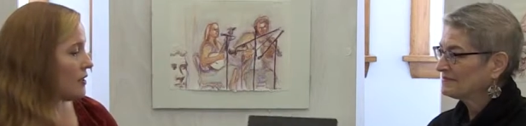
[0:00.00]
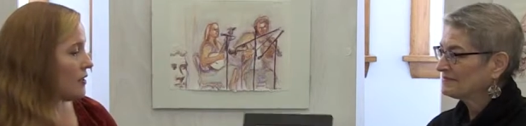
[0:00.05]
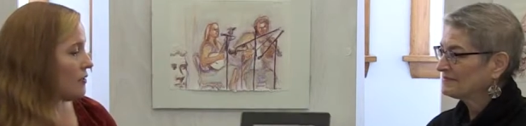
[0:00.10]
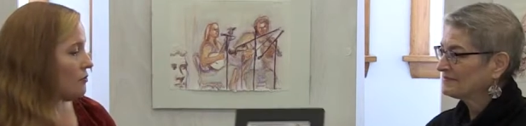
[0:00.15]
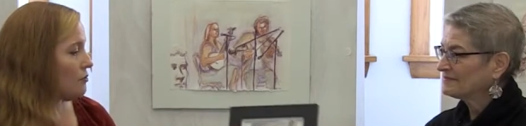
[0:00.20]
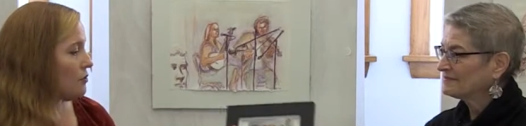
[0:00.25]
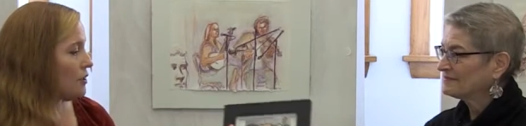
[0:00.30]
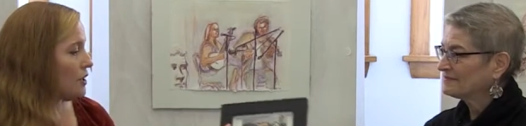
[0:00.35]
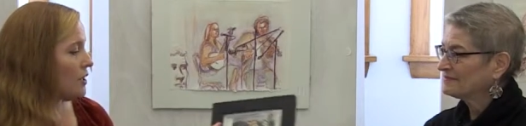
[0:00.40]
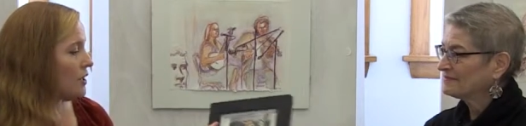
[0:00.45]

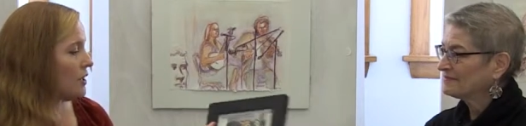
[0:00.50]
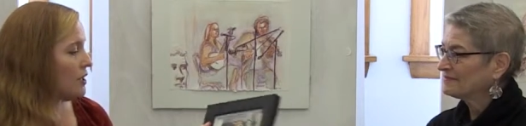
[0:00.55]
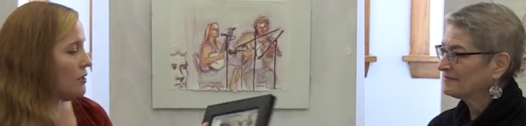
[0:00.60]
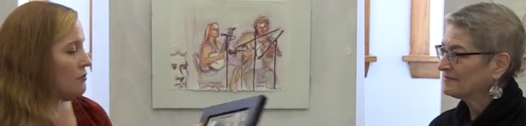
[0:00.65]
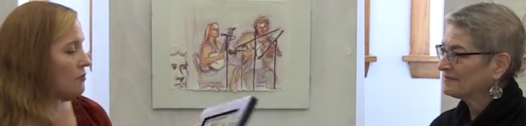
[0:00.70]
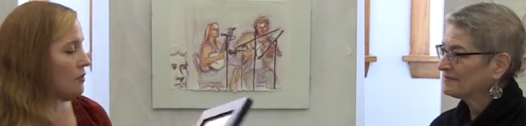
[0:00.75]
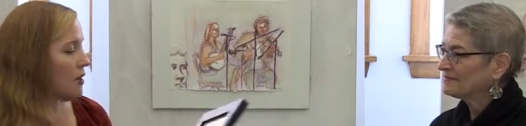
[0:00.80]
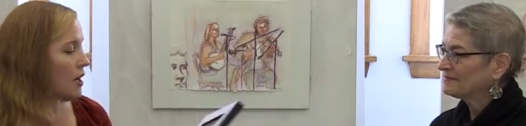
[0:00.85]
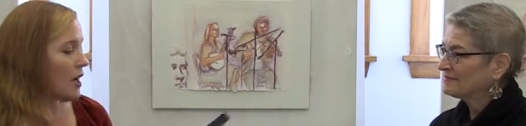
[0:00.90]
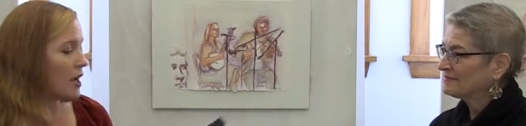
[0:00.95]
Speaker 1: really
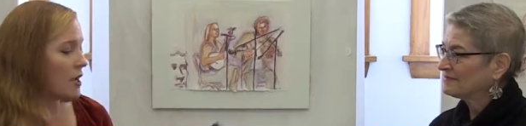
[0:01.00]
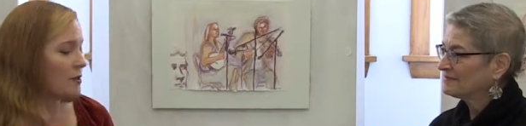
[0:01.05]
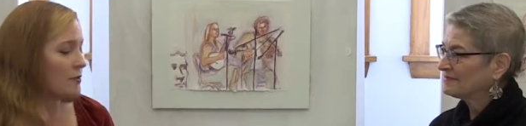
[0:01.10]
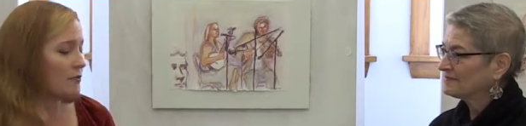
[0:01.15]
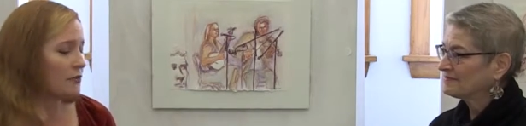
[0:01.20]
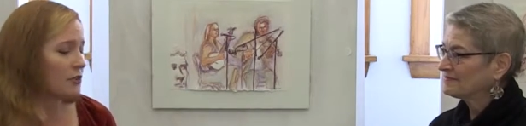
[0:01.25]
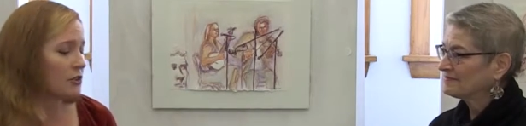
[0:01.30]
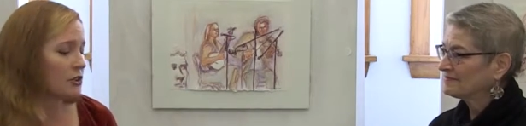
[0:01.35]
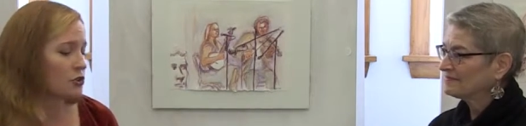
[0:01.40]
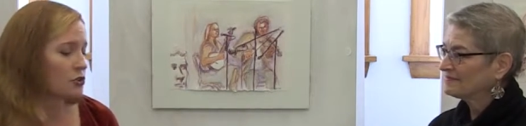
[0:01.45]
rhyme
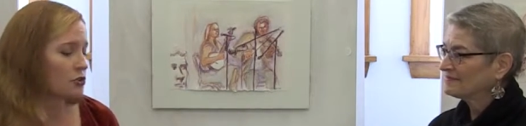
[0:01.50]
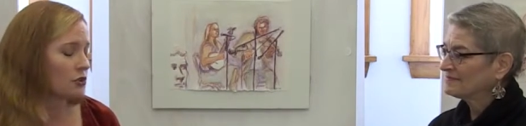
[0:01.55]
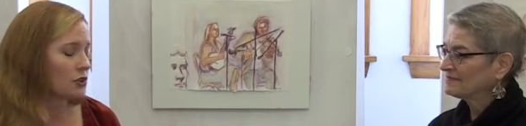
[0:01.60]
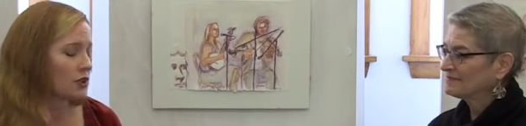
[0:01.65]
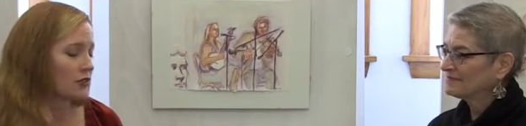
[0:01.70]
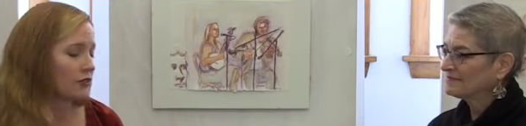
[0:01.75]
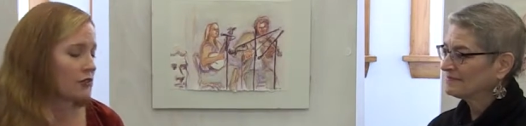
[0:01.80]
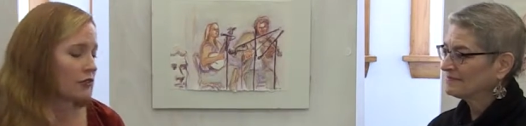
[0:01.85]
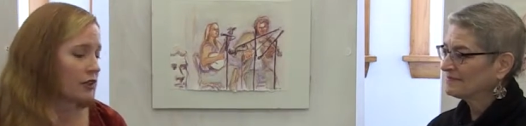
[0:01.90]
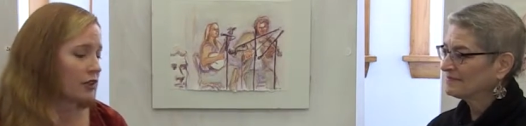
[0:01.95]

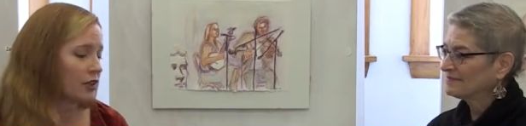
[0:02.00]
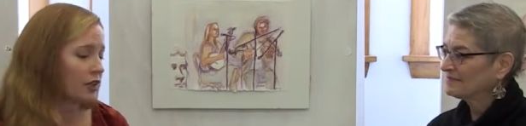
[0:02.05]
visually very